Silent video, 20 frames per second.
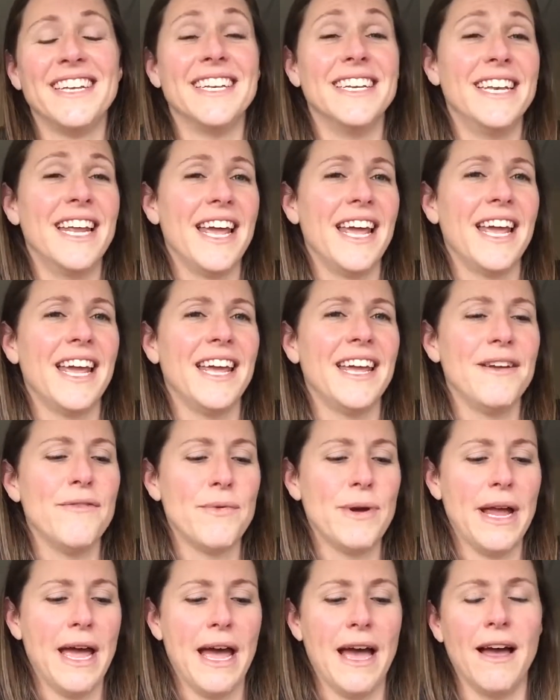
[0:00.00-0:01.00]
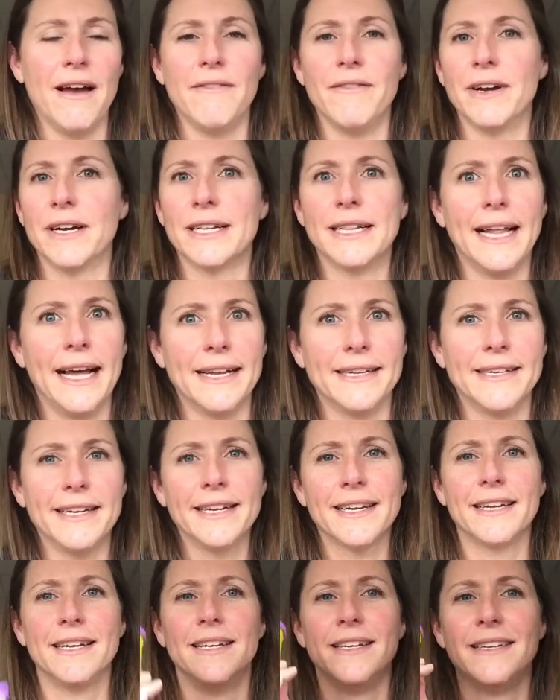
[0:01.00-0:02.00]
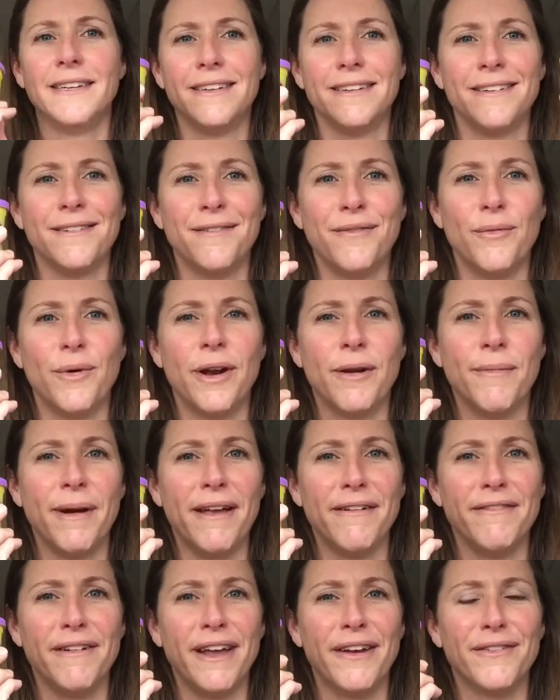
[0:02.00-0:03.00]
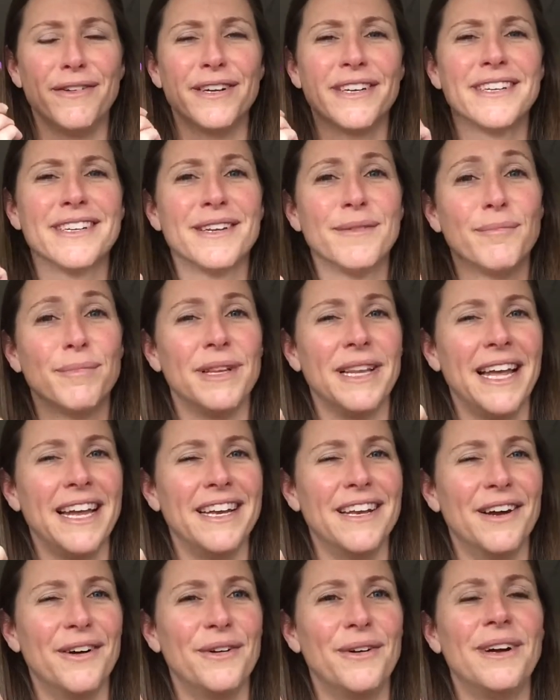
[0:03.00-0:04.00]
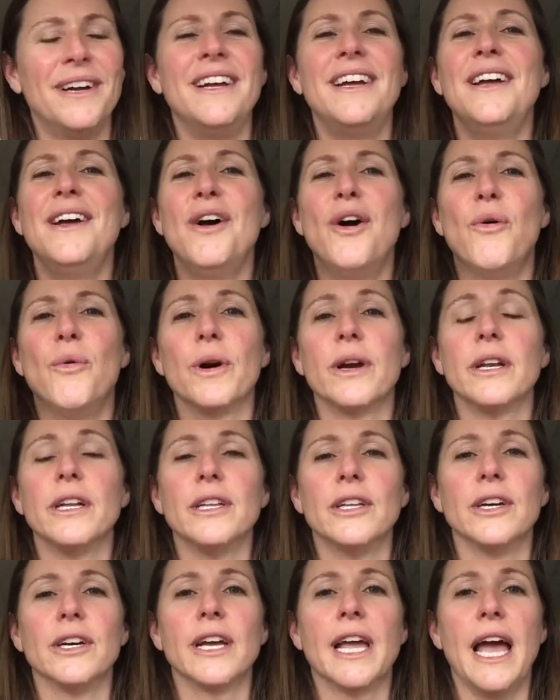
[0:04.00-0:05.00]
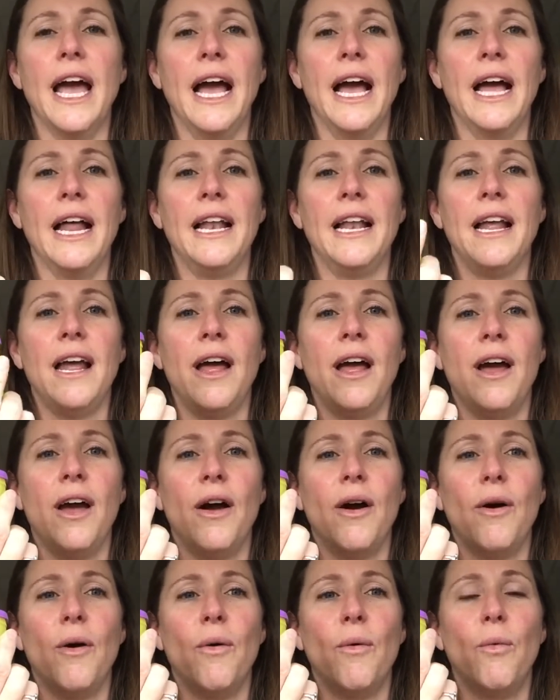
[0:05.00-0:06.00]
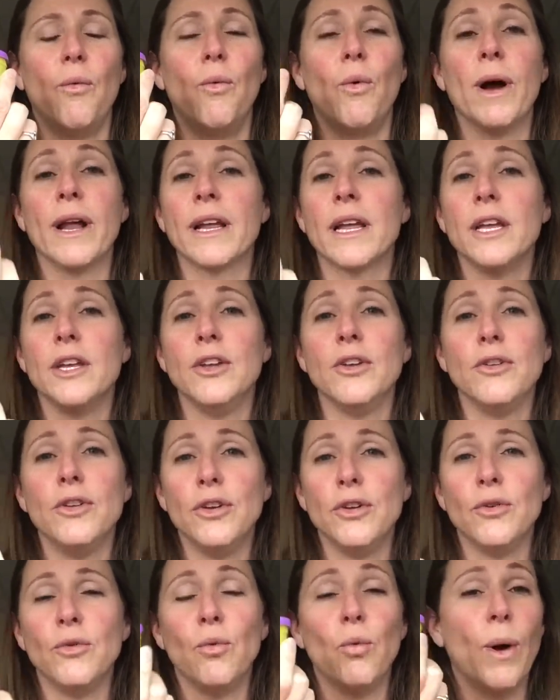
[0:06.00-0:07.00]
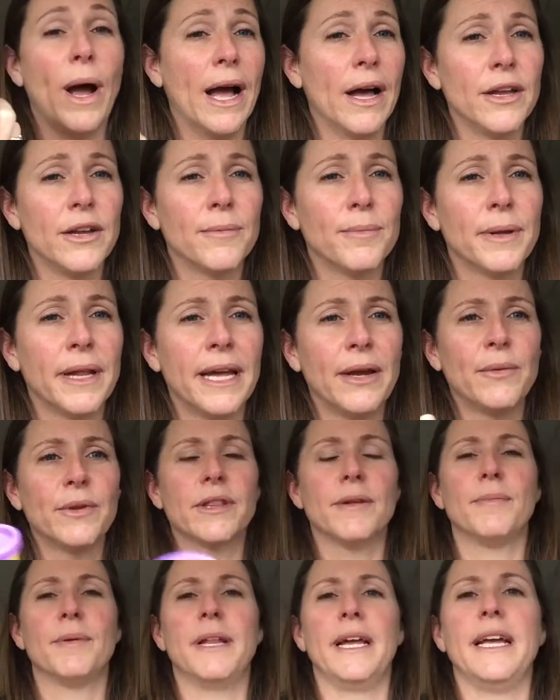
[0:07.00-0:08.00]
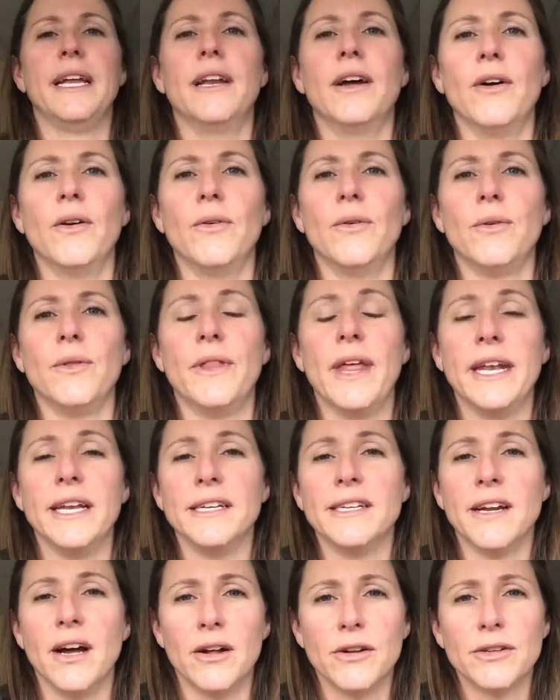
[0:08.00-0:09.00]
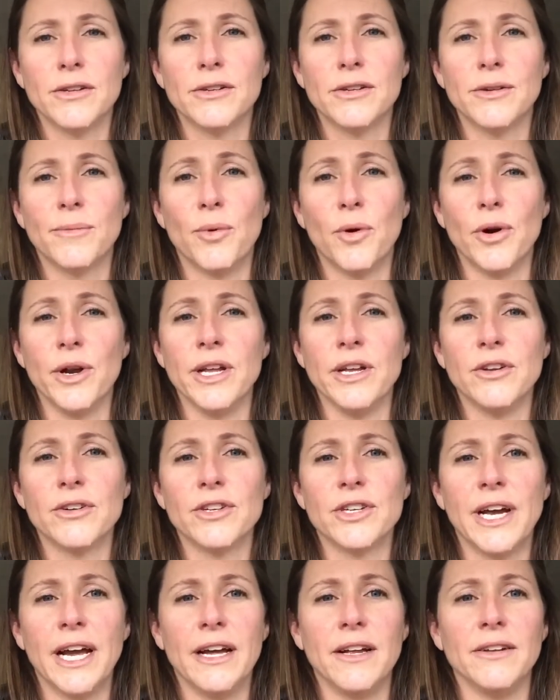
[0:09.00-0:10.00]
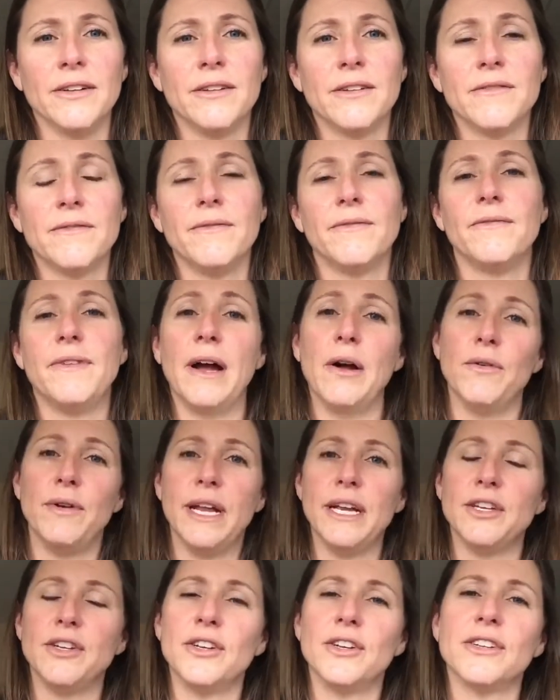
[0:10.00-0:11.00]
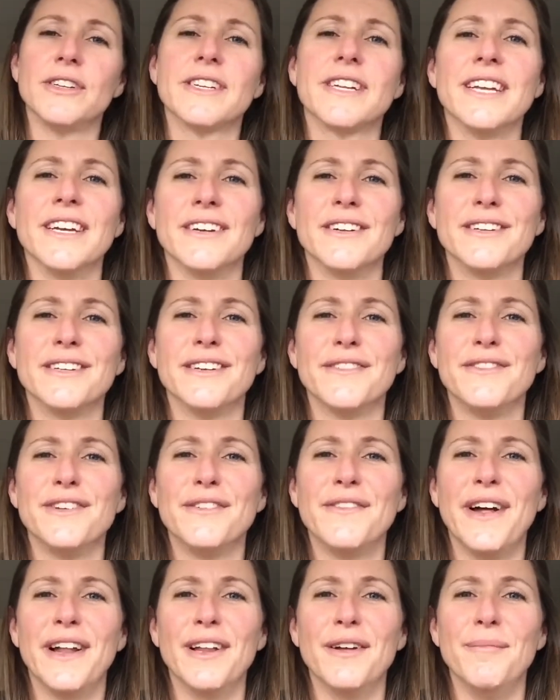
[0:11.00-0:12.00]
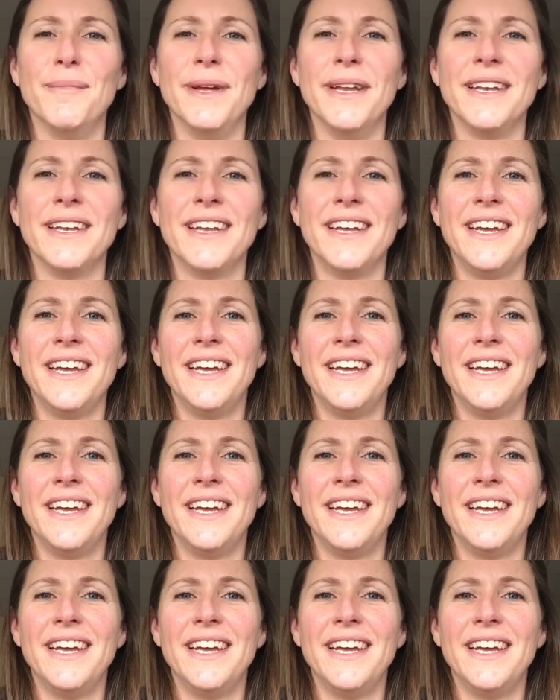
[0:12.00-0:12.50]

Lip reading: Today we have a classic, one of my favorites, Play-Doh. We're going to look at what can you do while you're playing with the Play-Doh that is also supporting your child's foundational skills of development